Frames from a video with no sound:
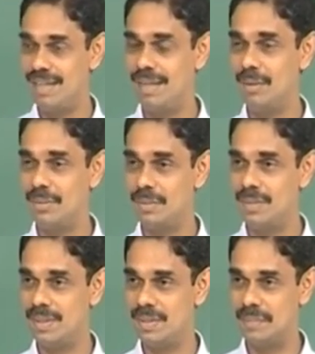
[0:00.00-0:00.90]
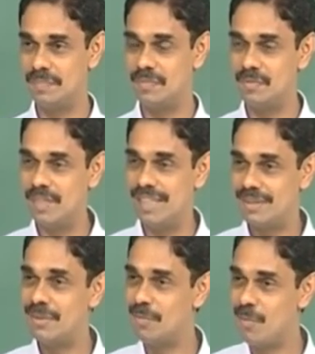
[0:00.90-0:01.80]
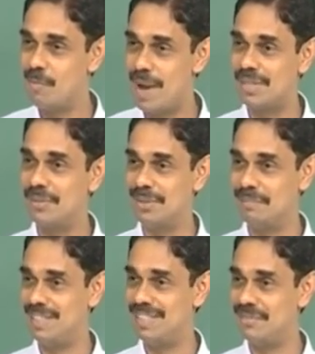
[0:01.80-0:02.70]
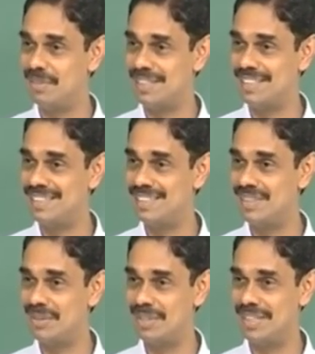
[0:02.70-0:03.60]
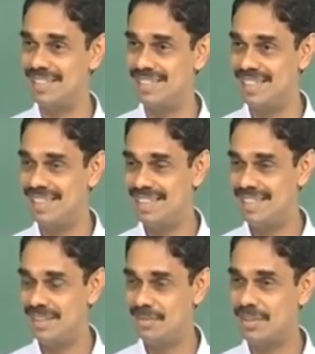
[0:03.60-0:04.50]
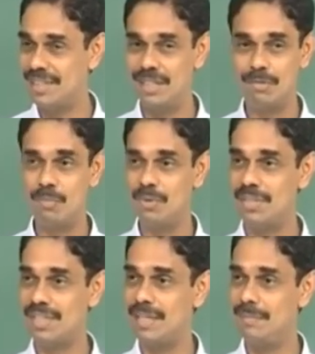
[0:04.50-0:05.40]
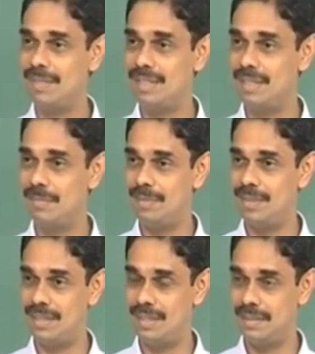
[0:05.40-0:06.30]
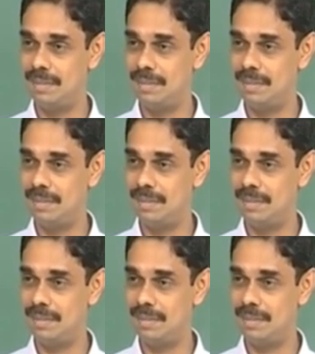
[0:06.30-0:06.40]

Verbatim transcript: Now uh, we can go back to our Bessel functions and so on and see what kind of modes can be set up in a,